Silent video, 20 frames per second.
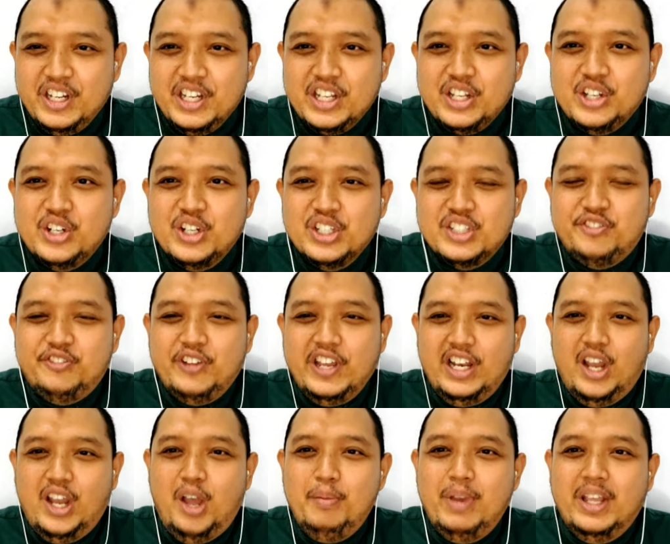very good
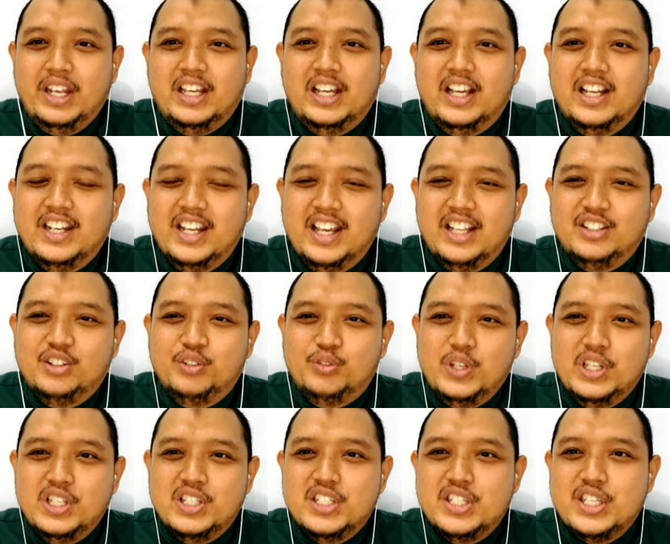phenomena
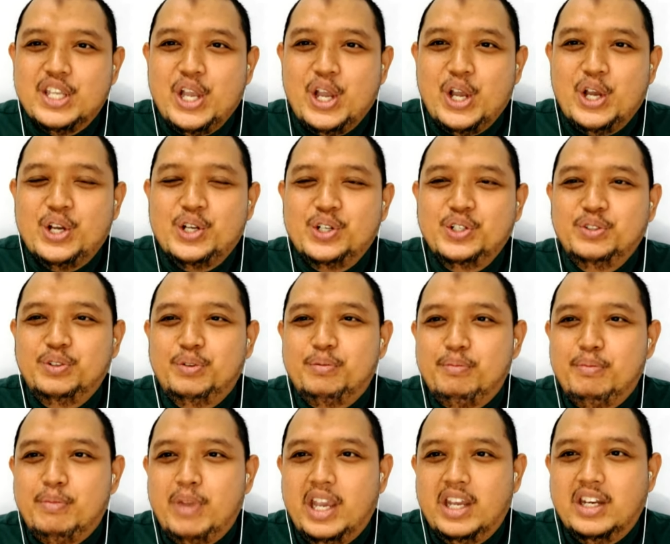that we
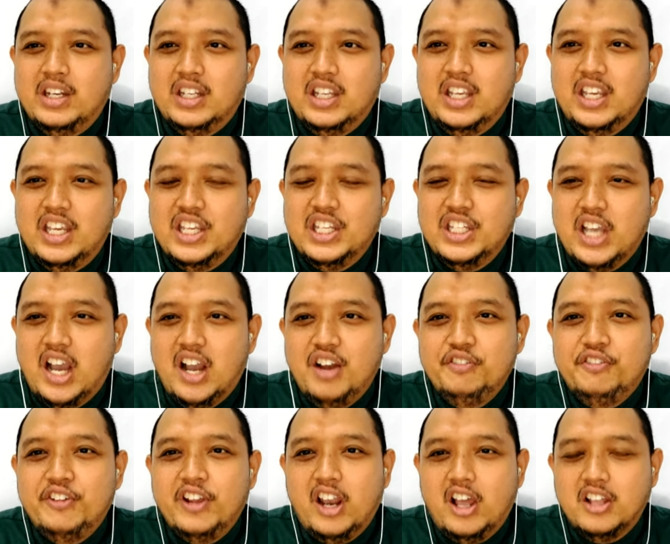saw many
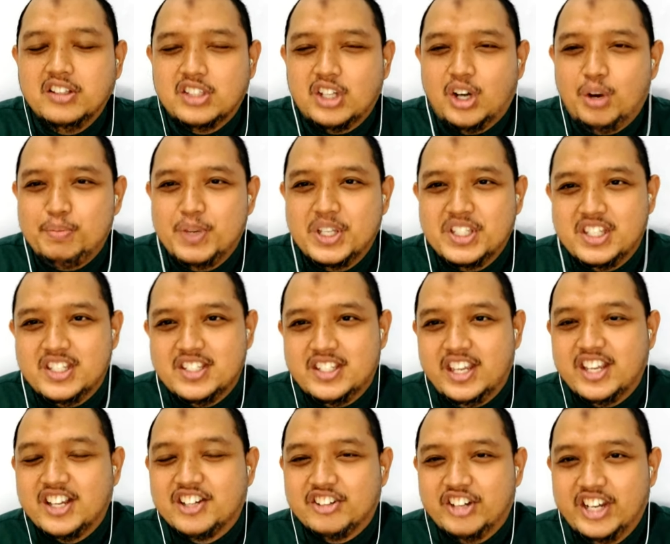young philanthropists
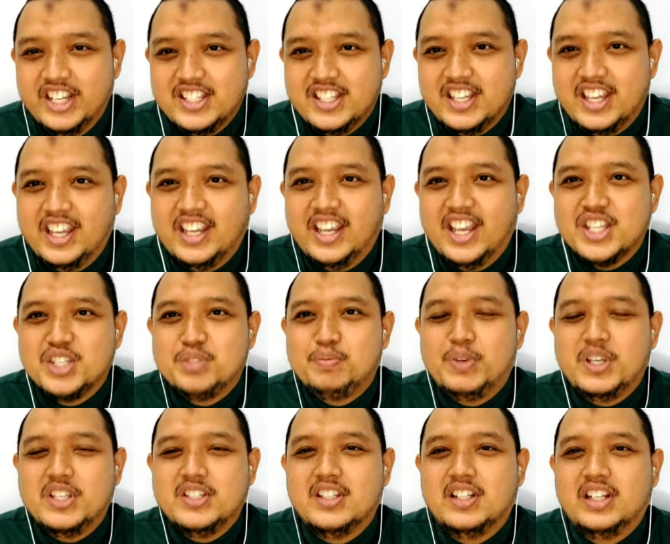is increasing,
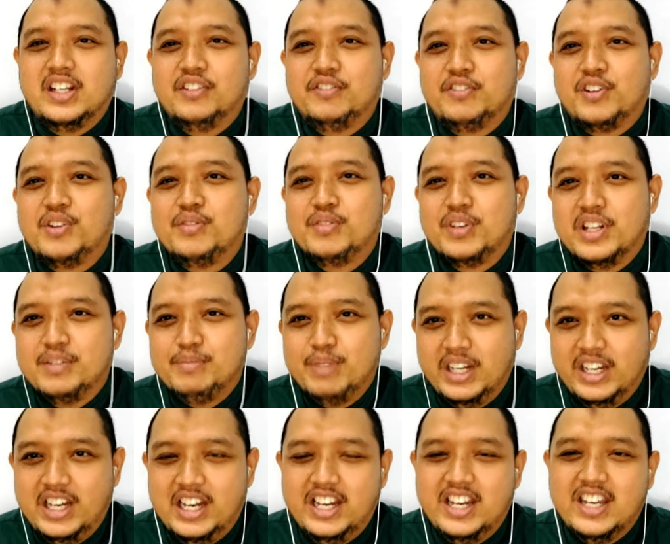especially from the
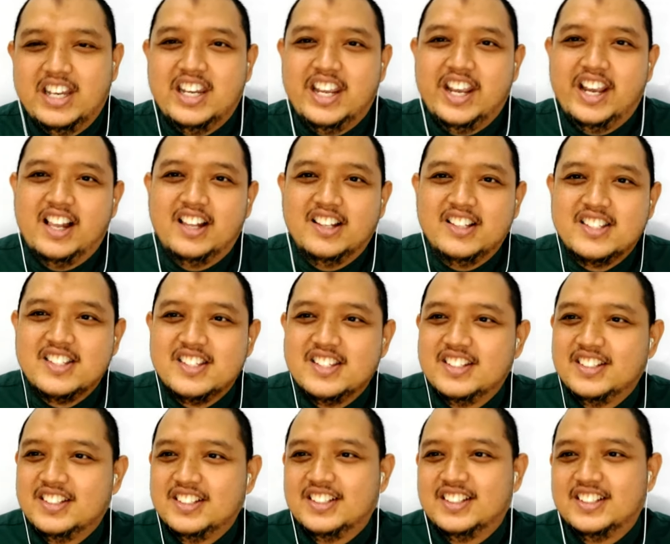
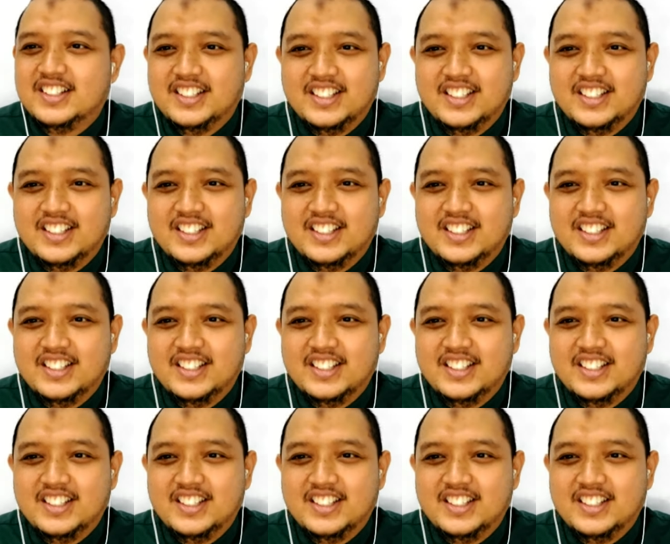millennials.